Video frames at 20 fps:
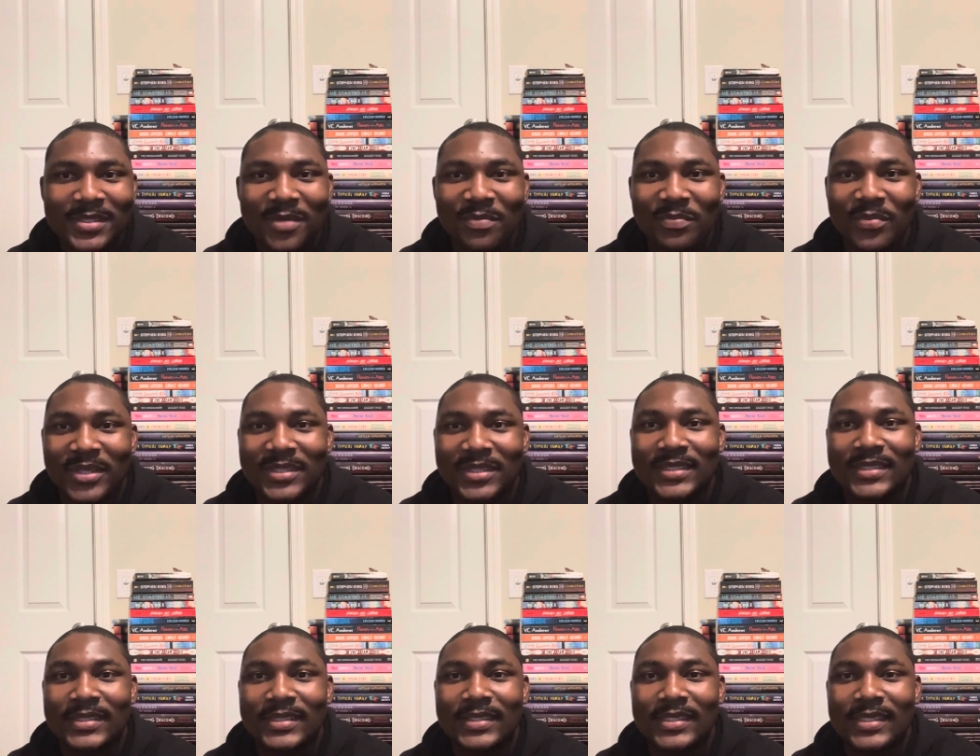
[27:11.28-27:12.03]
But
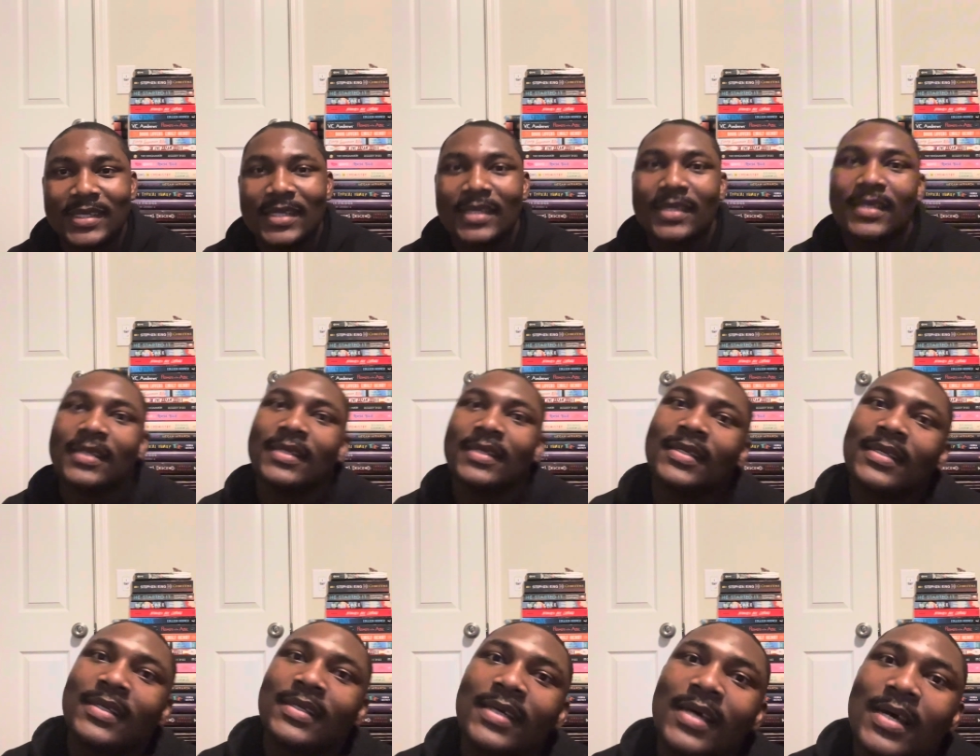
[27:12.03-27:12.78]

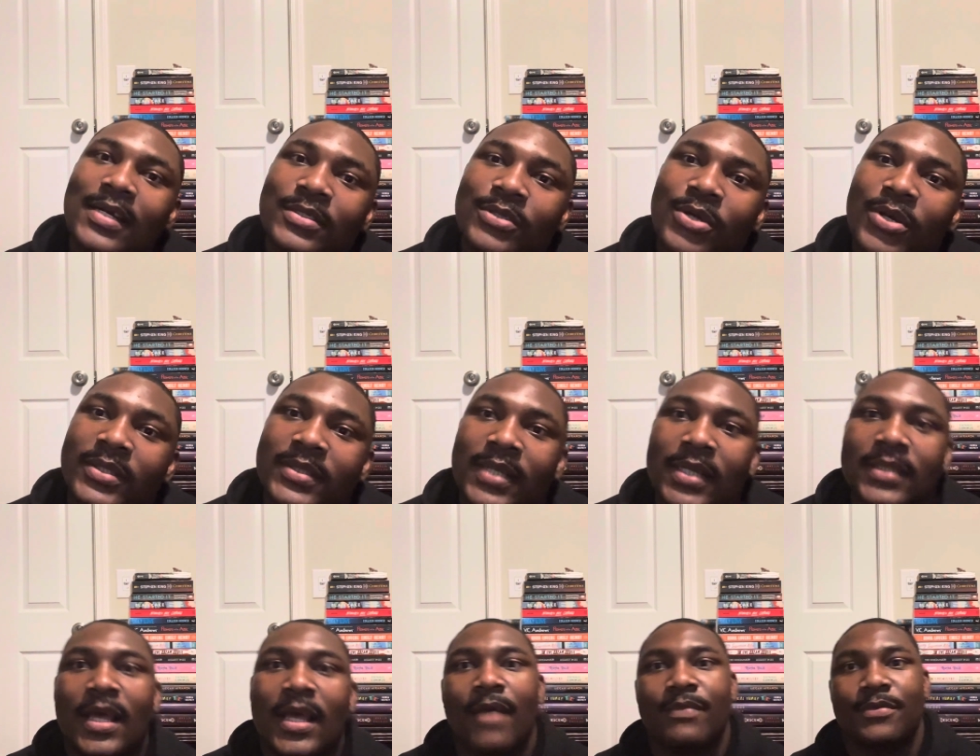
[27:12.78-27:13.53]
I just got a
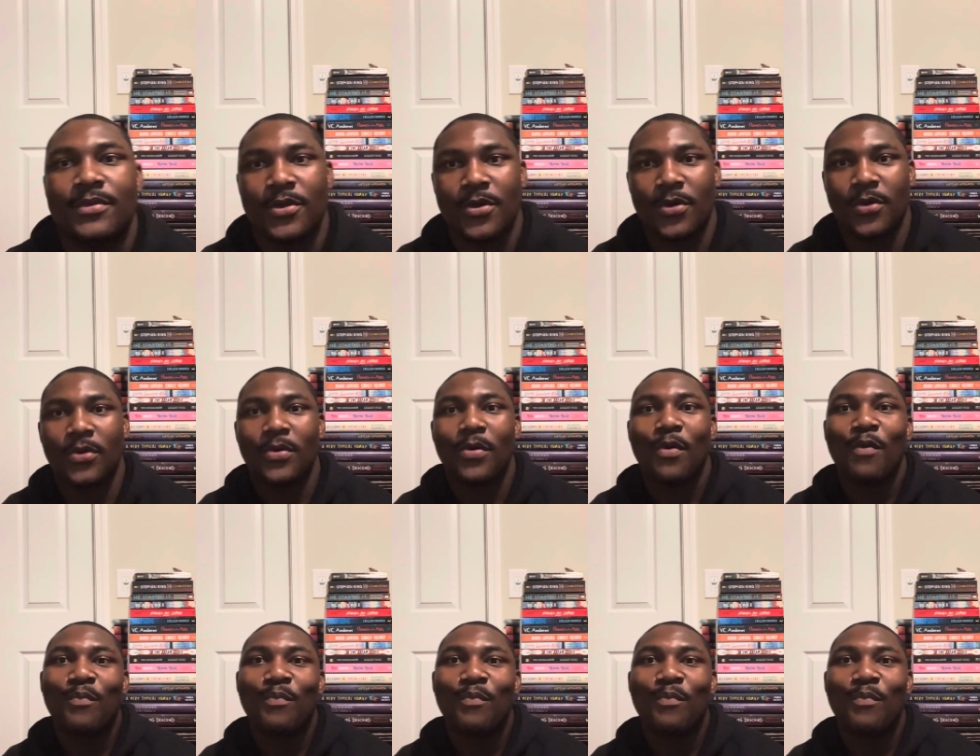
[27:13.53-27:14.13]
text, I have to go.